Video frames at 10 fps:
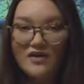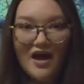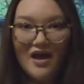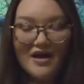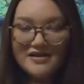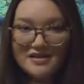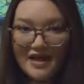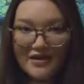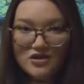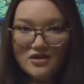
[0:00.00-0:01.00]
yeah, I didn't
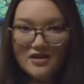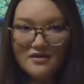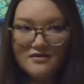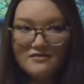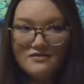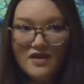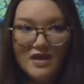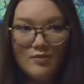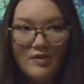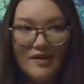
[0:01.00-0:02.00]
actually
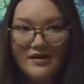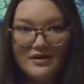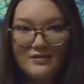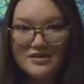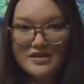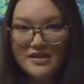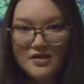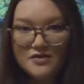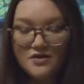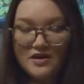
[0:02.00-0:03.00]
get bit by any
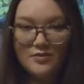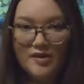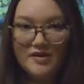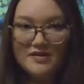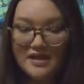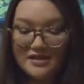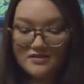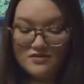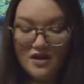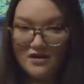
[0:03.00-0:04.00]
mosquitoes or any bugs. I
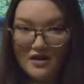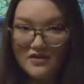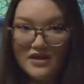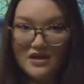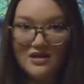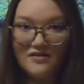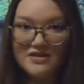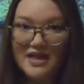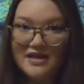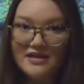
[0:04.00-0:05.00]
don't think any of
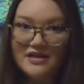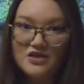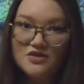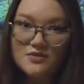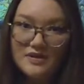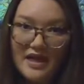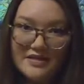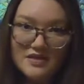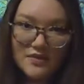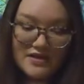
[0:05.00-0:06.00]
us had any issues with
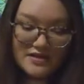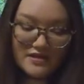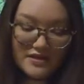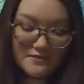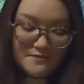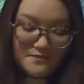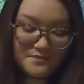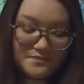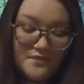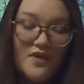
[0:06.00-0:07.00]
that, surprisingly.
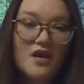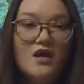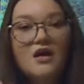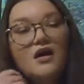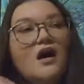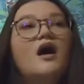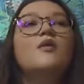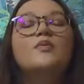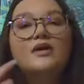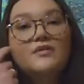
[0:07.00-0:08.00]

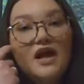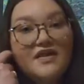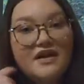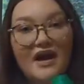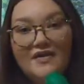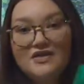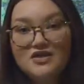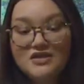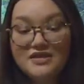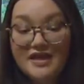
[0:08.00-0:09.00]
But I'm glad that I had
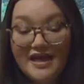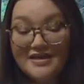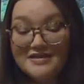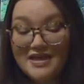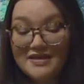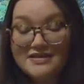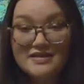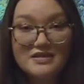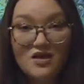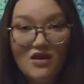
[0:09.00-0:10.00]
this just in case, and this
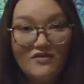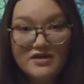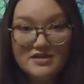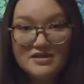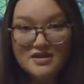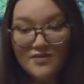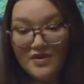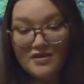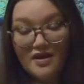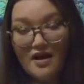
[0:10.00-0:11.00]
is obviously
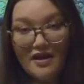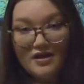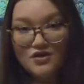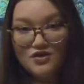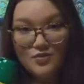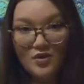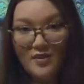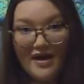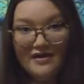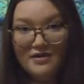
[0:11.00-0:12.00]
something that I can just put
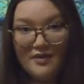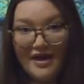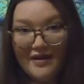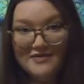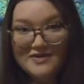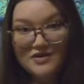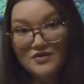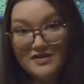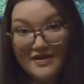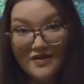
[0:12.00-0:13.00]
back in my house and
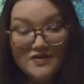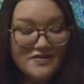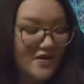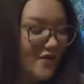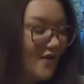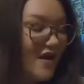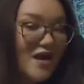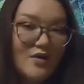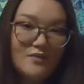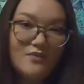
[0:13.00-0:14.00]
use later, so
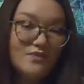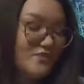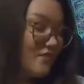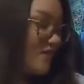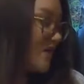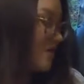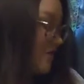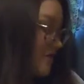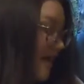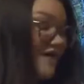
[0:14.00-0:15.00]

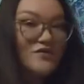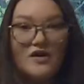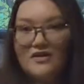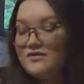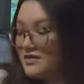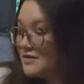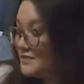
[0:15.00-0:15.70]
good to have around.